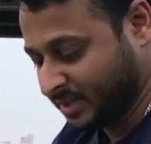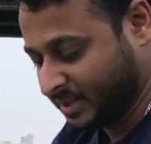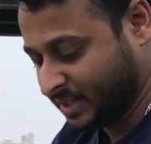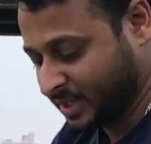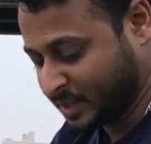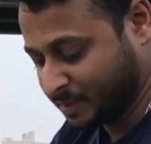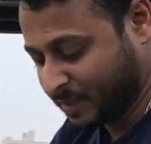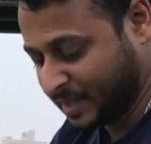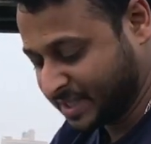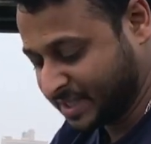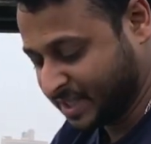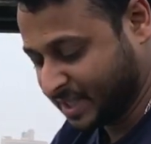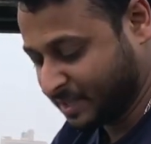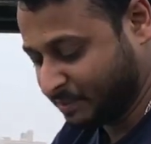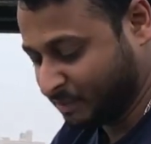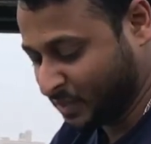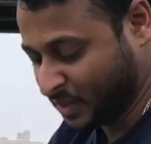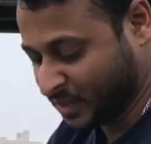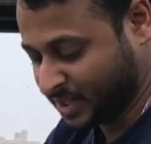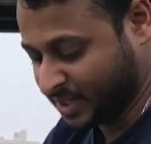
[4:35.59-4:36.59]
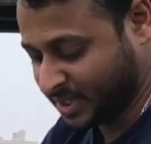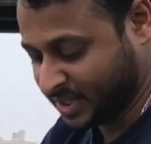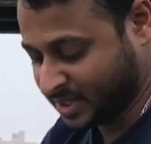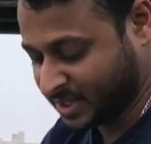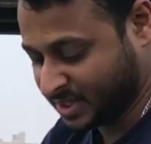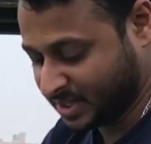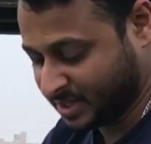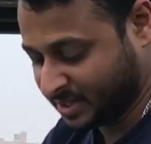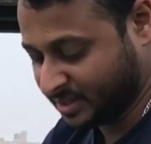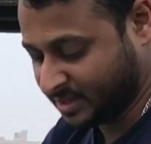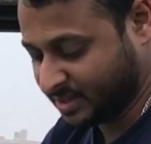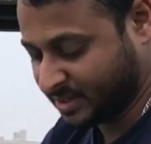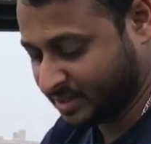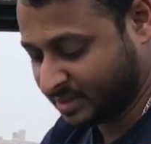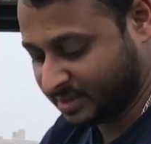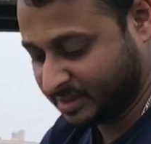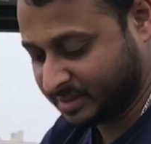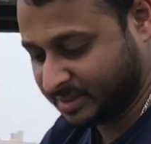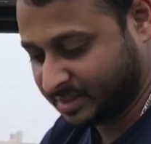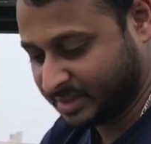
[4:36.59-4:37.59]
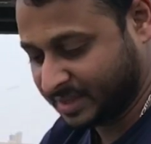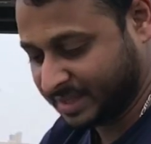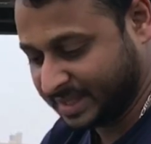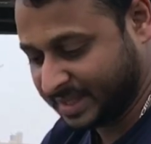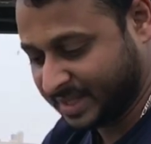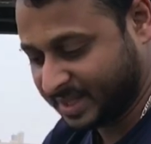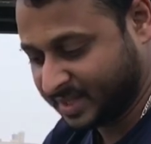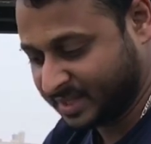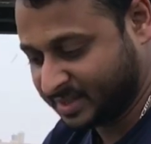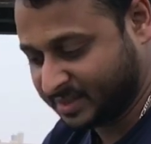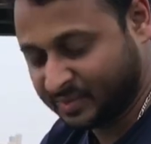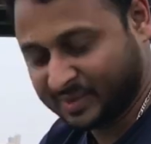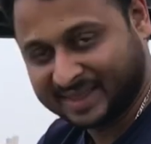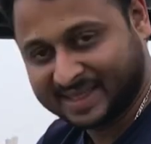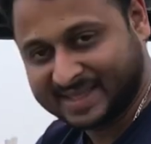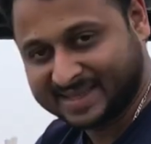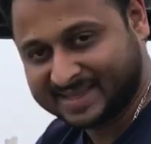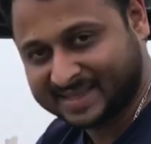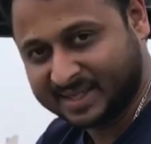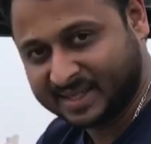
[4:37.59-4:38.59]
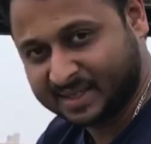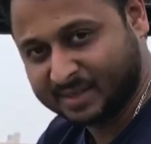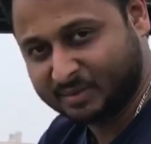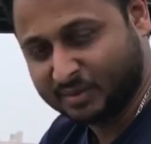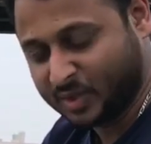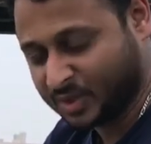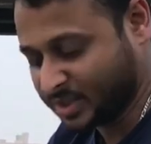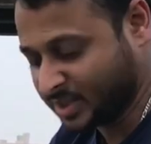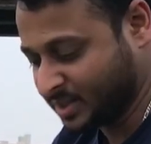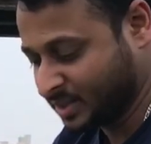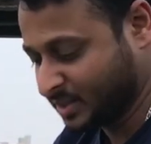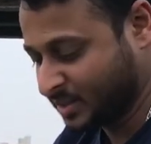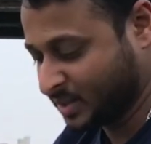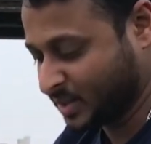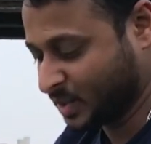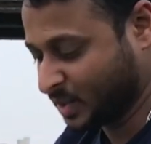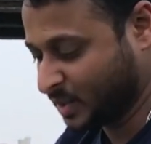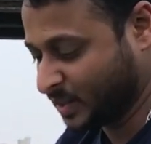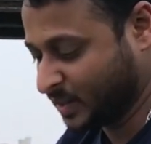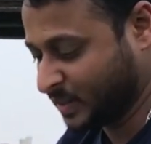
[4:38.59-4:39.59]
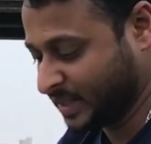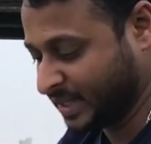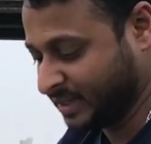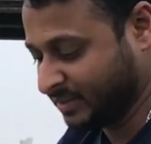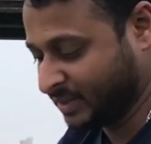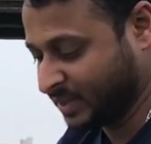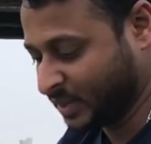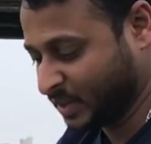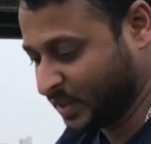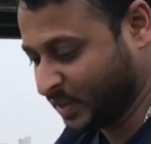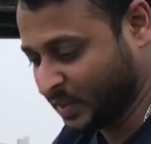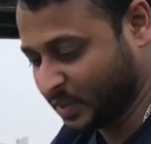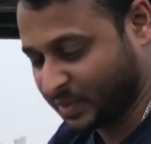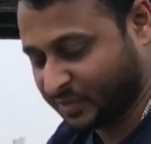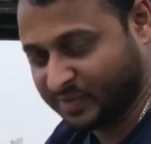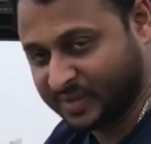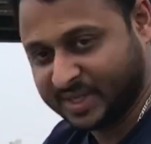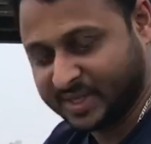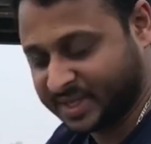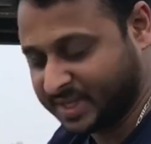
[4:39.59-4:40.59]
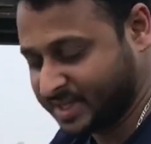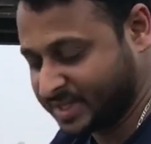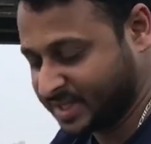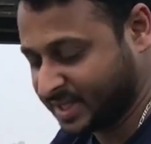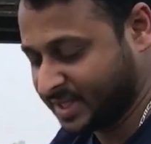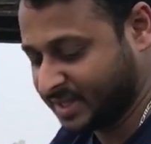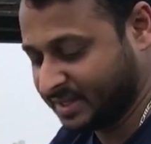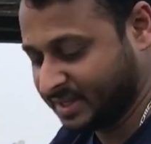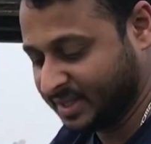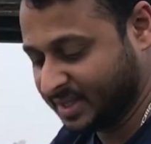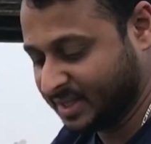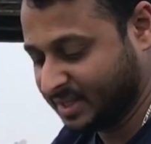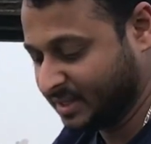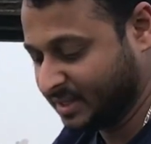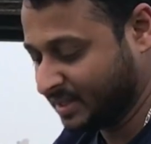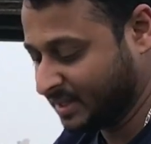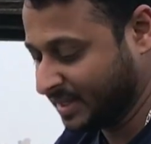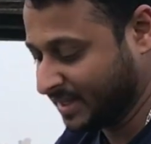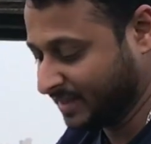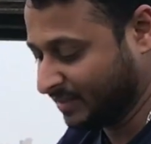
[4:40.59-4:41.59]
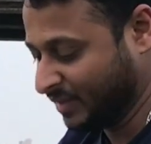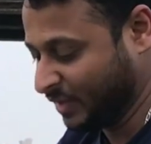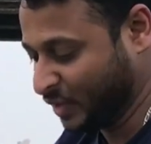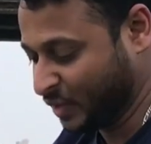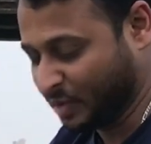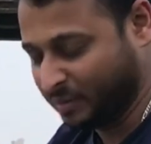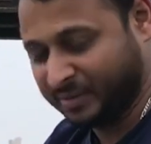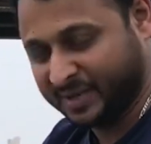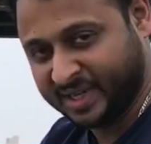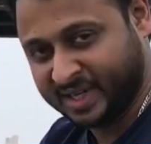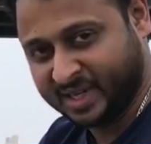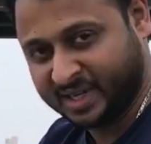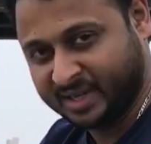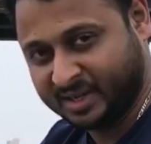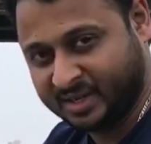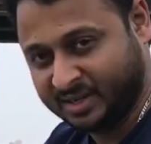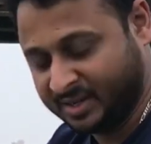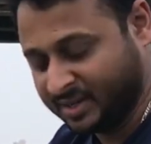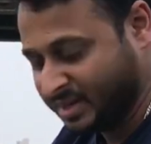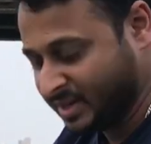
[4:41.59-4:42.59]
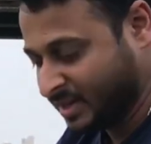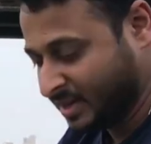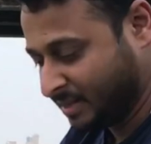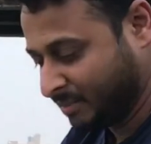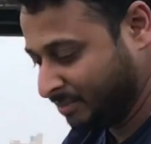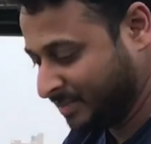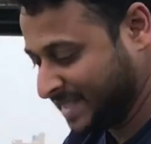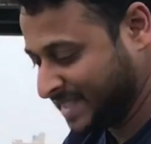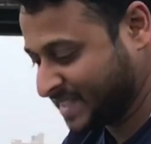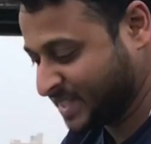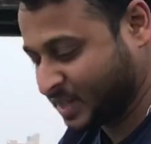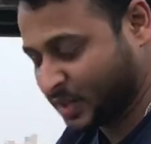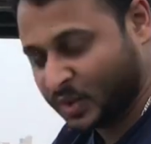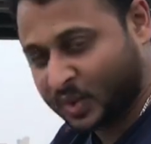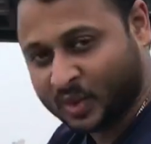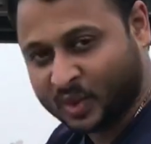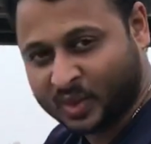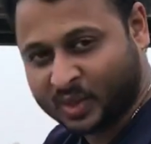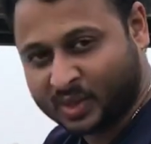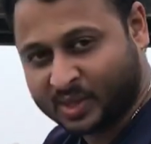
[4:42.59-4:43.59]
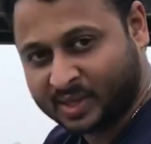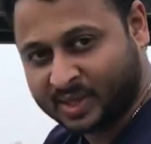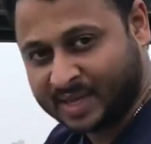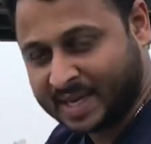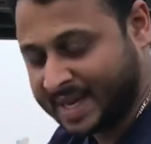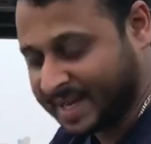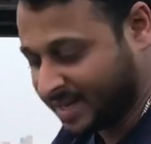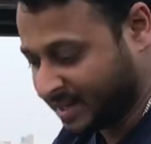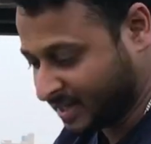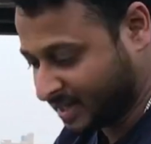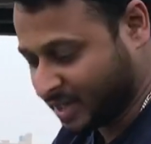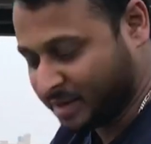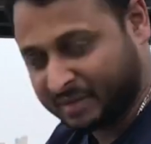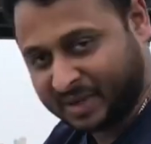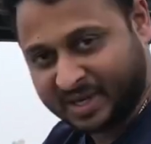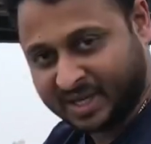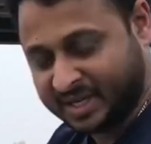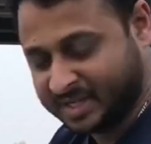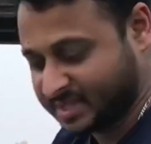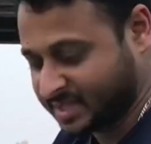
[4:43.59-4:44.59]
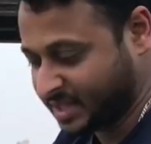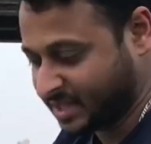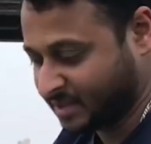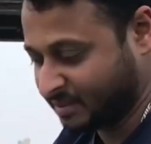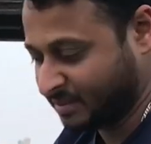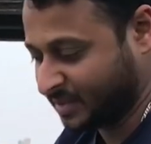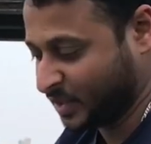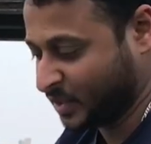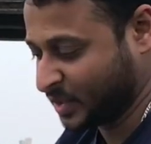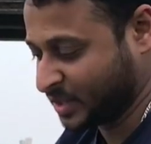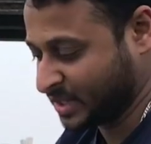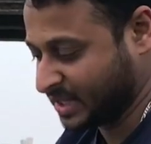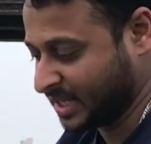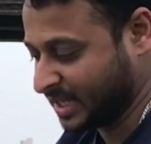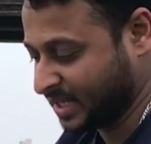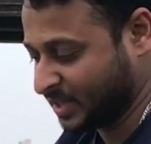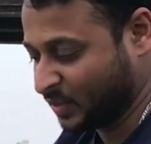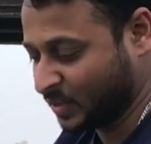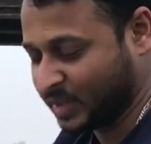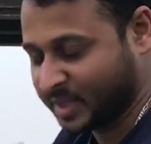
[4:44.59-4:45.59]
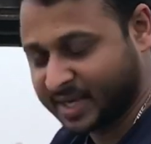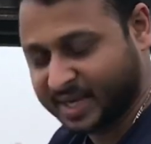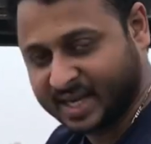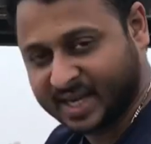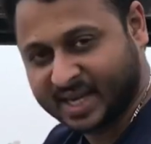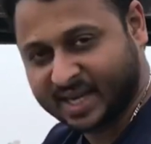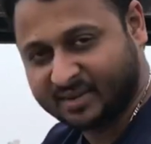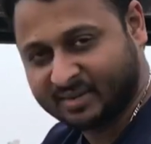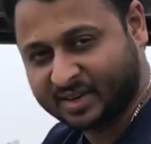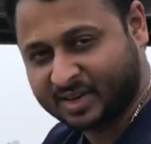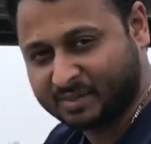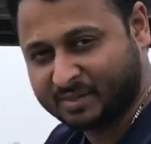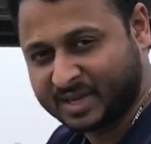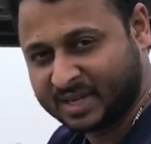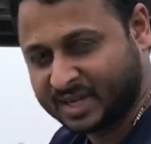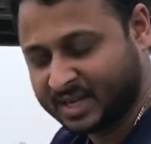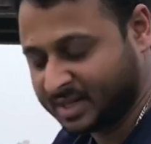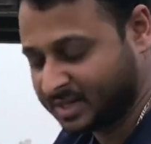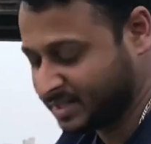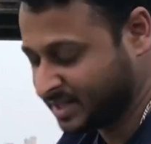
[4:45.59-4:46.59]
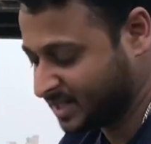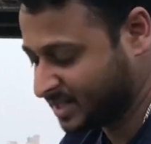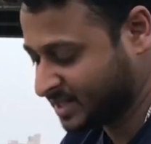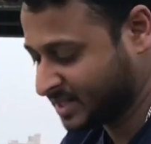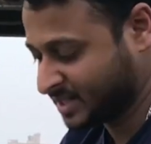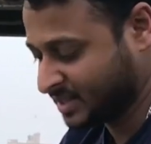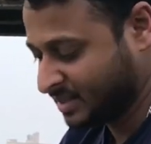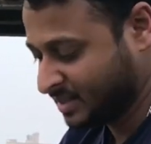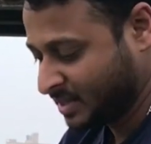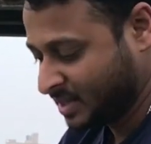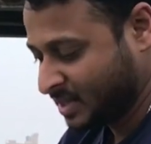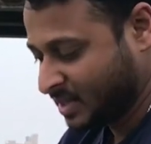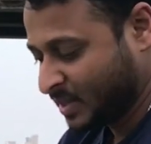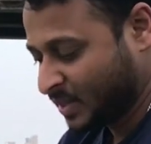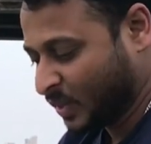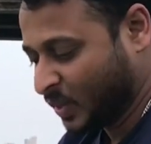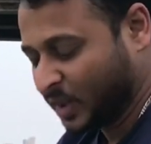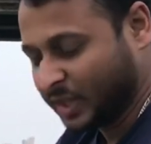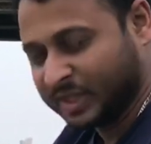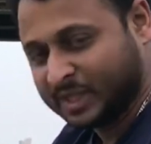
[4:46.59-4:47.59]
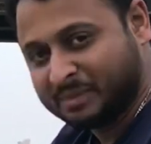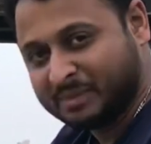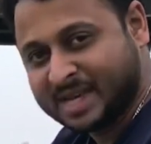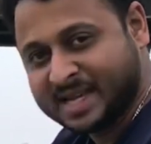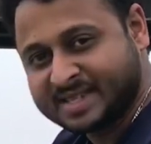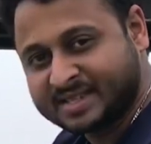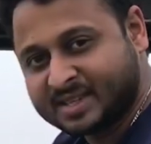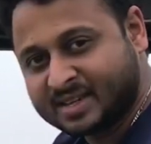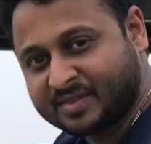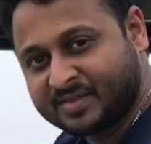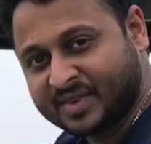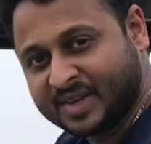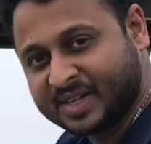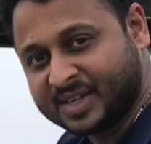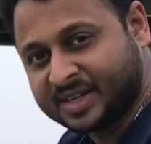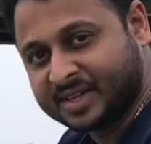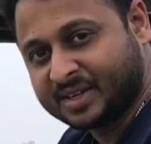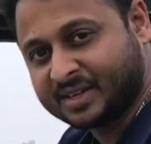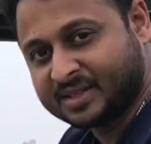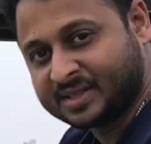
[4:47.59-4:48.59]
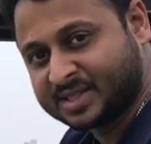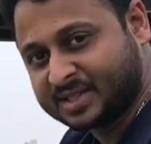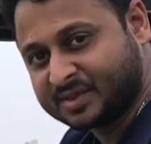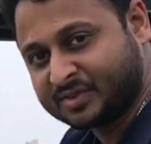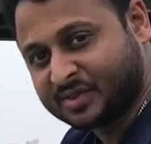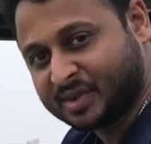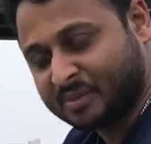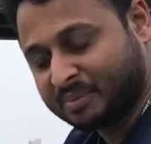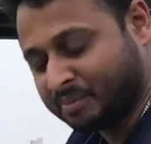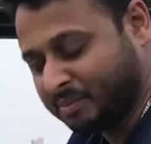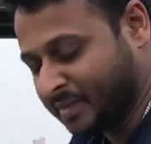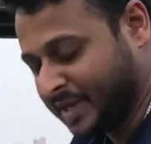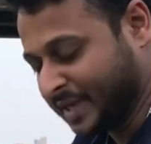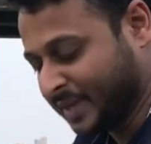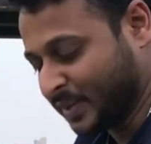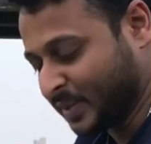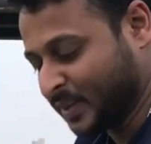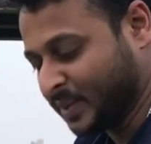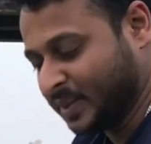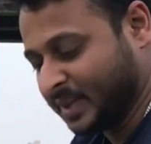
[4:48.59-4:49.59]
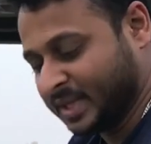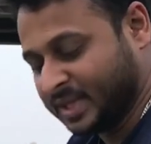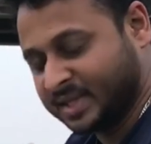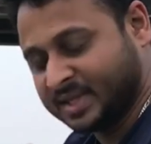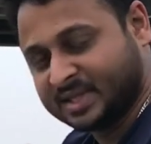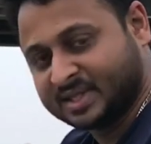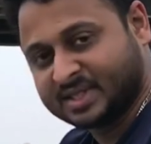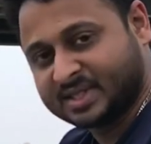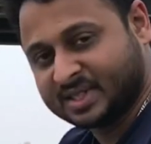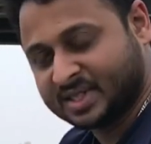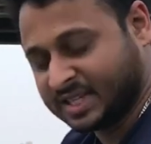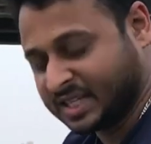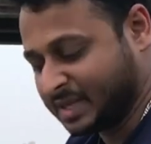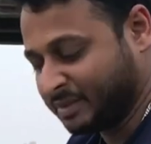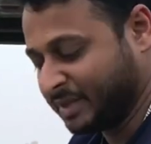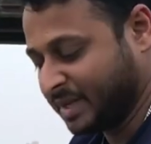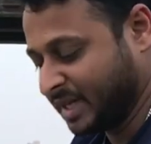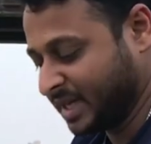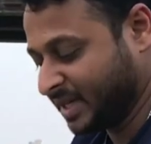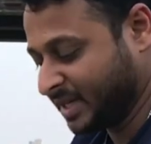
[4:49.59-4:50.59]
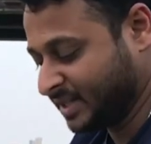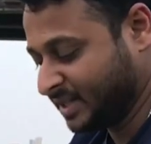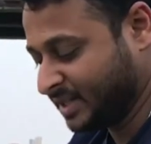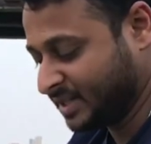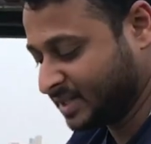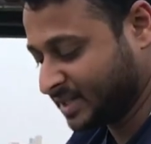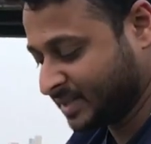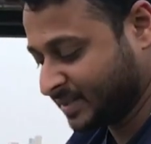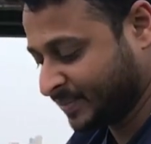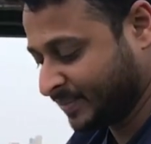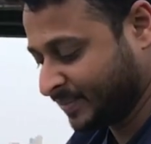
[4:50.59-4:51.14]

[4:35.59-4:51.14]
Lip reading: This plastic box is a great weather sealed box. So even though your filter inside, there will not be any mist or air coming inside, because they already have rubber gadgets. All the master filters from Benro, it is coming like this.